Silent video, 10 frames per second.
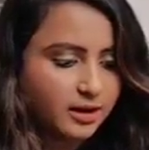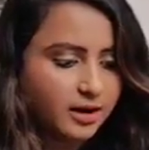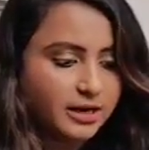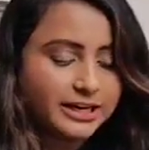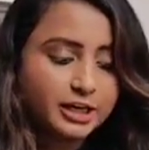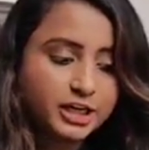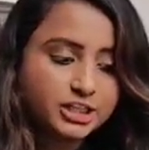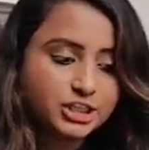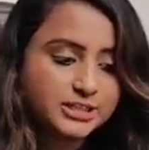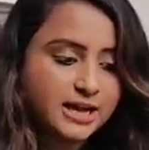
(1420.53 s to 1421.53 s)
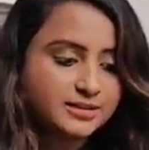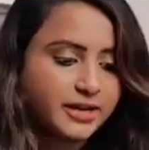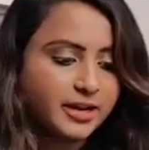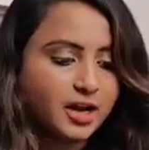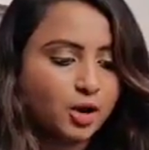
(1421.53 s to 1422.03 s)
Girish is
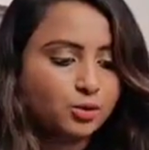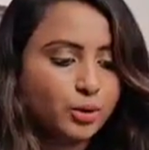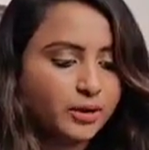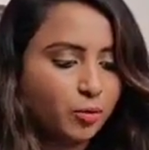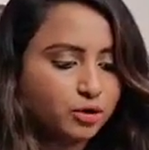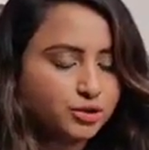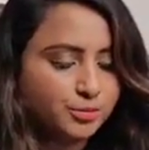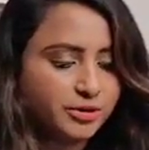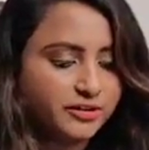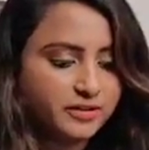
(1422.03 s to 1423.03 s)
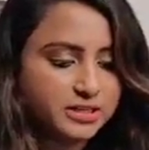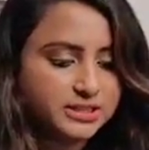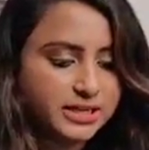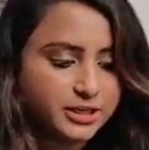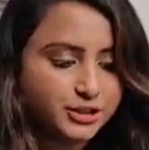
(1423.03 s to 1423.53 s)
asking, how do I watch your previous
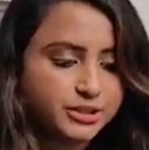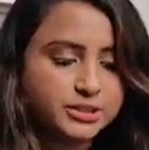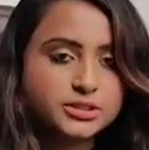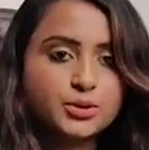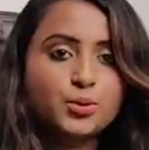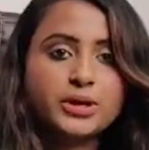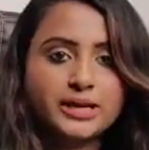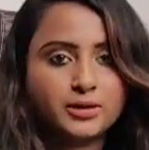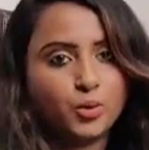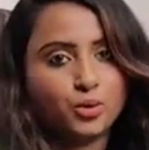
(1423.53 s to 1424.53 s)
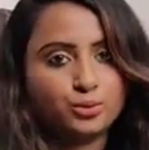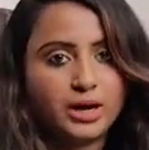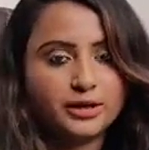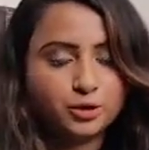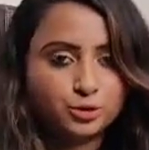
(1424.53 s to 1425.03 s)
sessions? You can go to
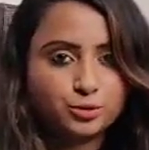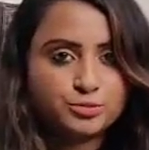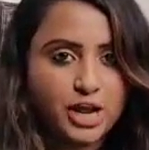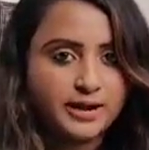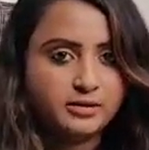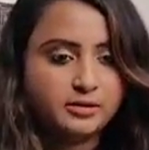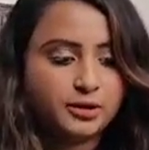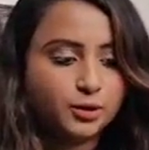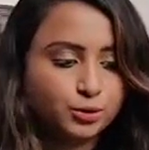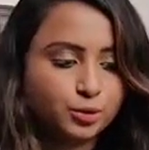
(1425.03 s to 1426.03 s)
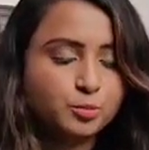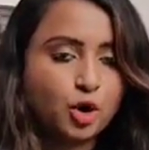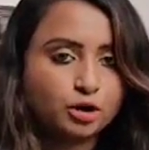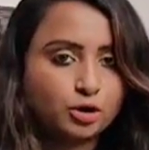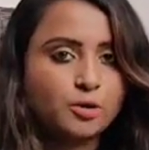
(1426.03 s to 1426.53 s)
our YouTube channel,
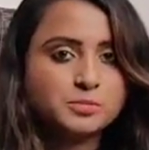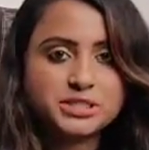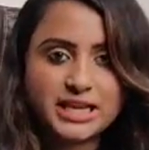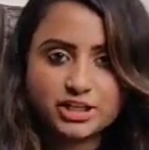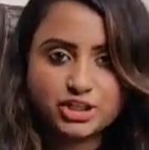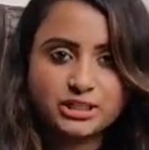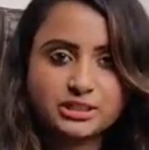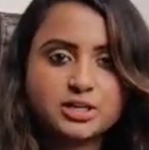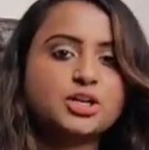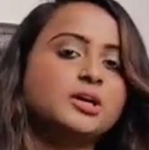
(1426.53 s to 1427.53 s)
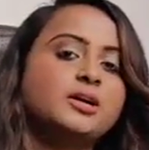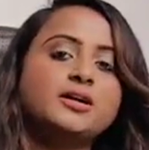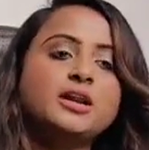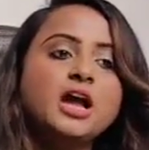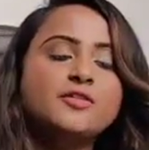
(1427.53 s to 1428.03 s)
youtube.com/Neeta
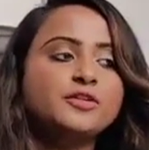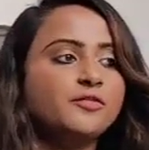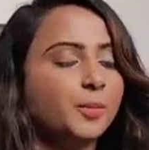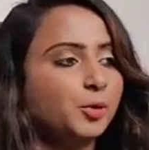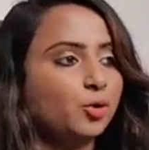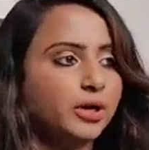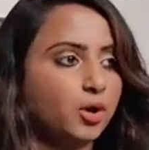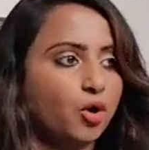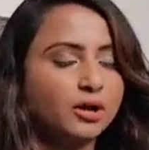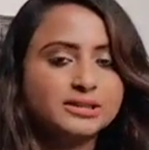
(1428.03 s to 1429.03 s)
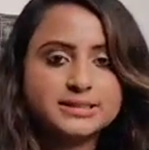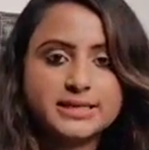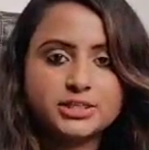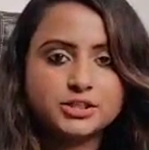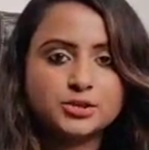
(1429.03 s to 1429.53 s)
Shankar. We've uploaded all the
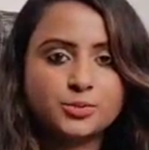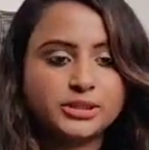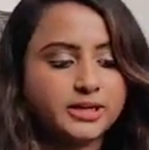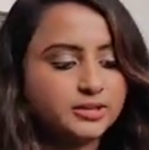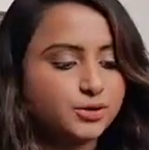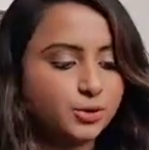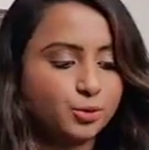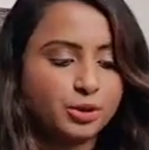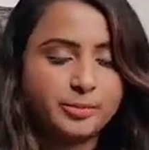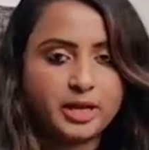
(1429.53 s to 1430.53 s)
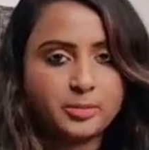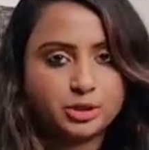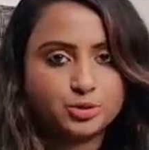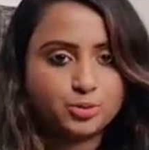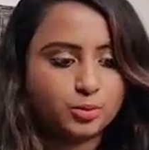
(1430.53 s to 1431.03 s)
sessions over there, so you will be
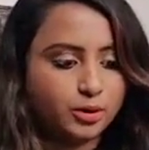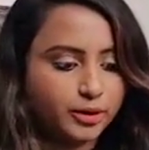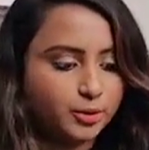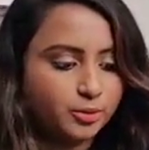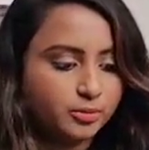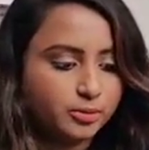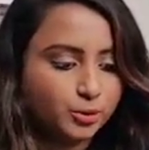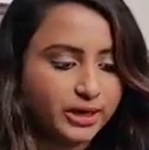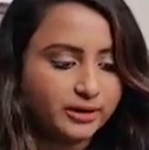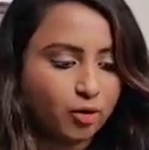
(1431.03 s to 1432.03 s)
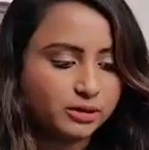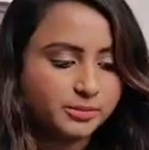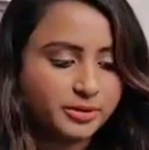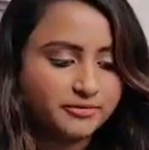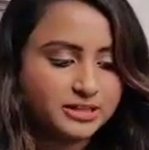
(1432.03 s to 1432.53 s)
able to look at all
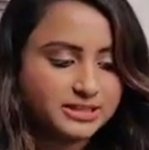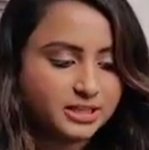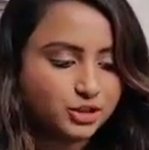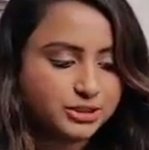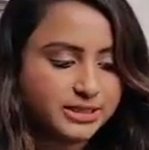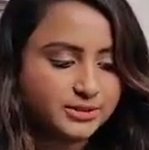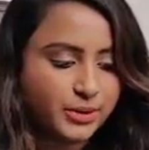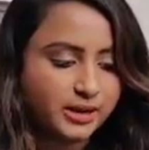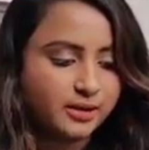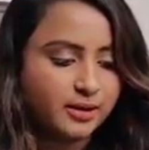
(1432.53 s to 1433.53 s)
the previous sessions as well.